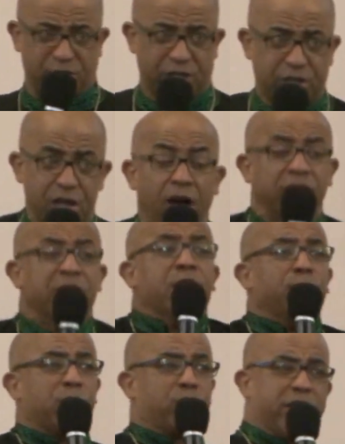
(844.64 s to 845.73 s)
stuff,
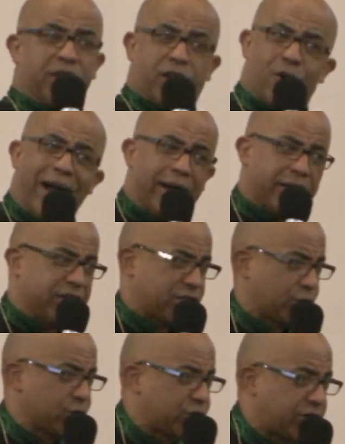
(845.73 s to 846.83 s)
but when the choir gets
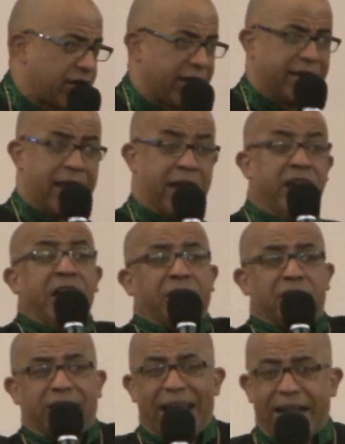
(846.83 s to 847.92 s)
through singing and
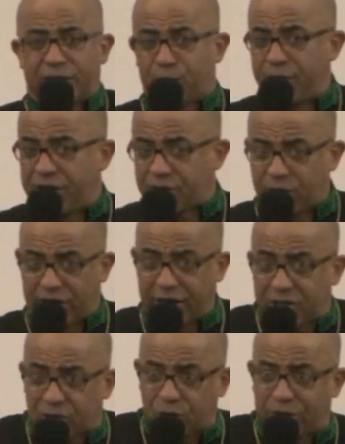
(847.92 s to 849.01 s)
the dance ministry
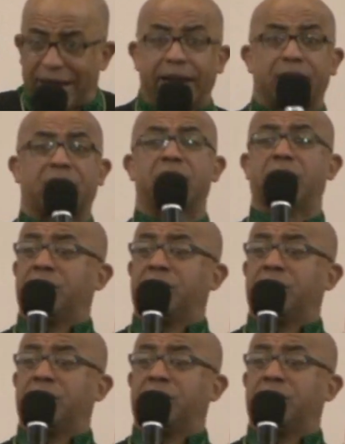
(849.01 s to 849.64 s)
gets through dancing and